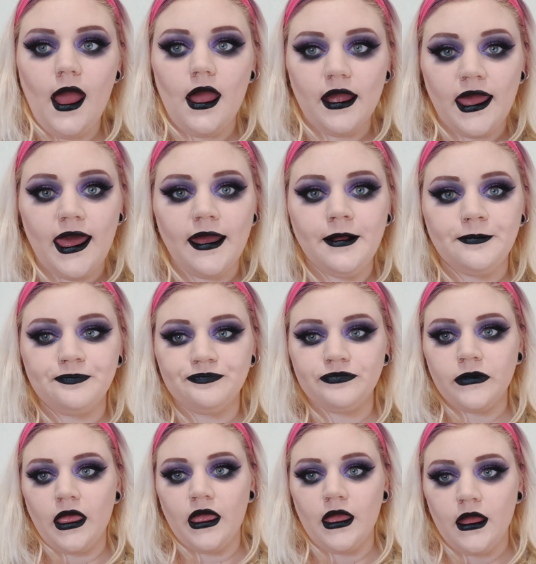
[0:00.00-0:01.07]
Okay.
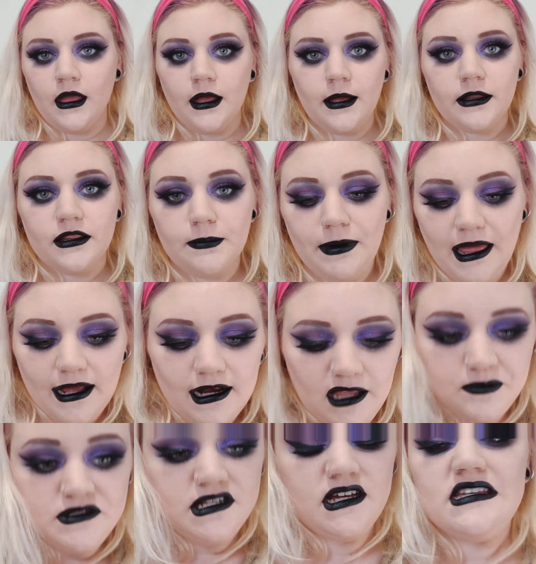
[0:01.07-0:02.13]
The black
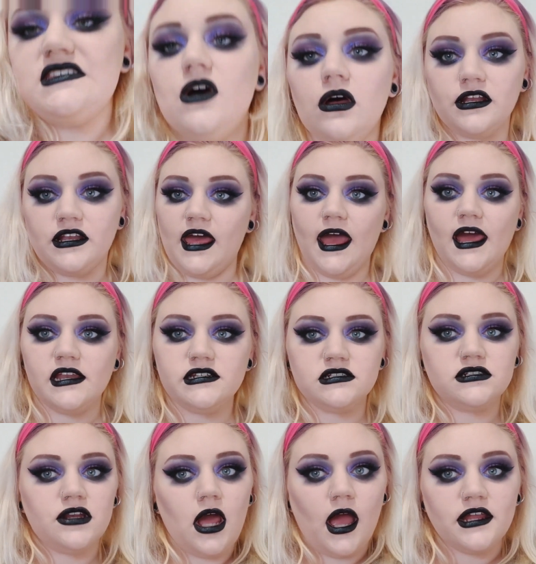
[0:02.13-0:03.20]
lipstick is on
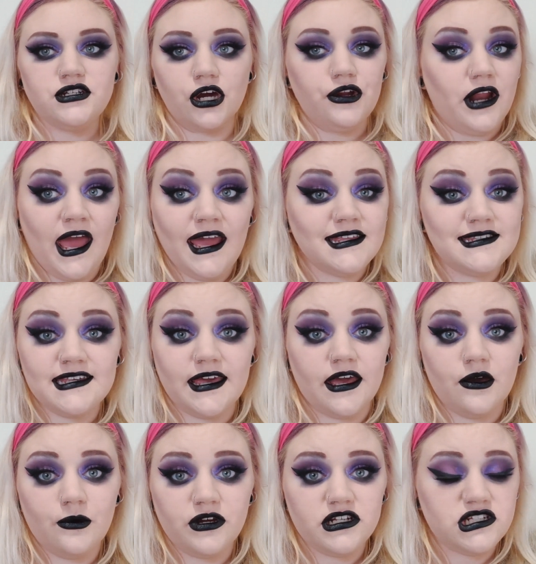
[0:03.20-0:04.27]
and I don't hate
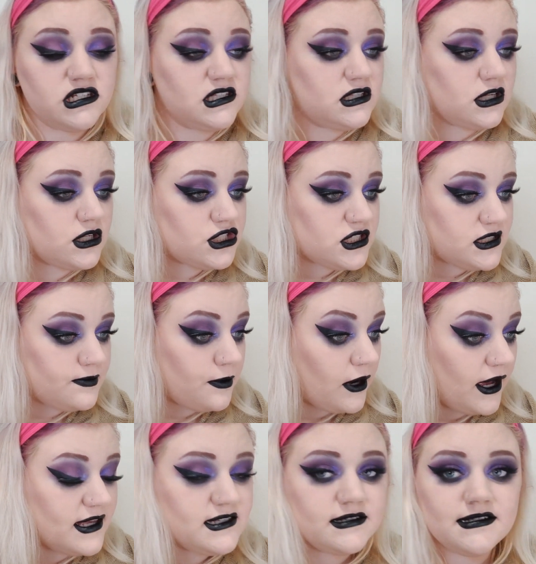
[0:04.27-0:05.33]
it, which is such a
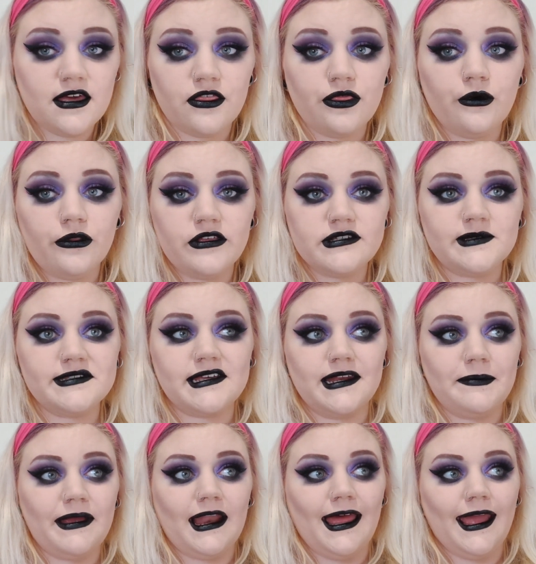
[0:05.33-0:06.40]
surprise because I thought this was
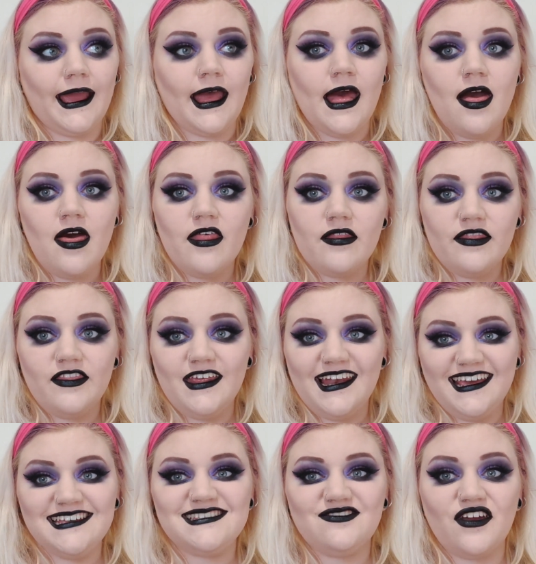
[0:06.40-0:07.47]
going to be like the
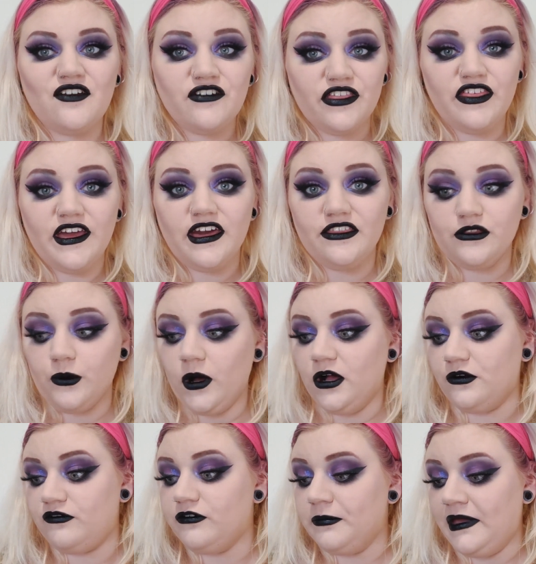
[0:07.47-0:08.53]
least favorite thing in the
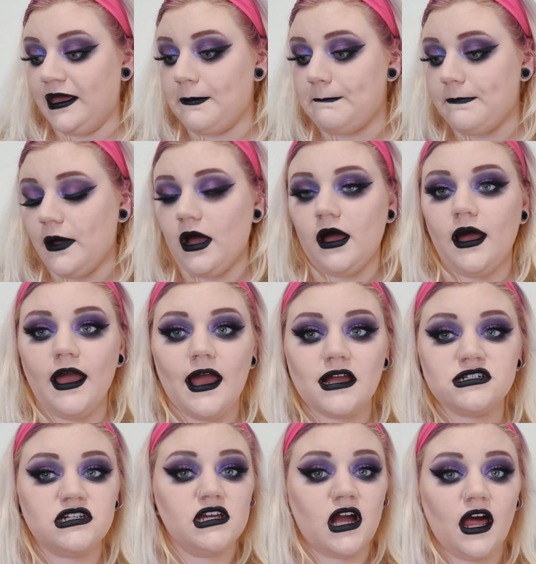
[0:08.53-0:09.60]
world for me, but I
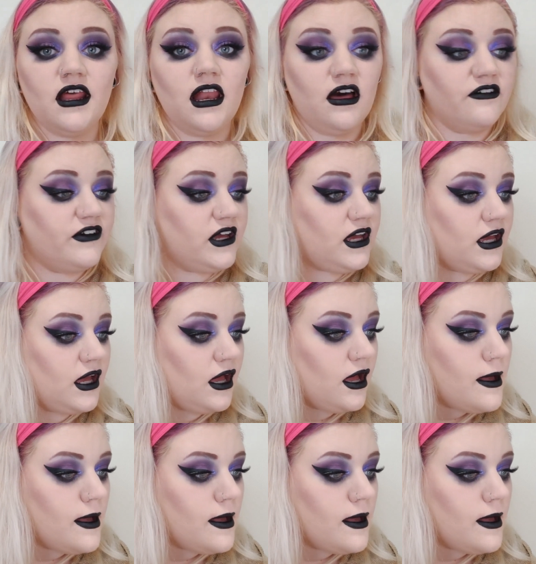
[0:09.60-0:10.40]
actually kind of love it.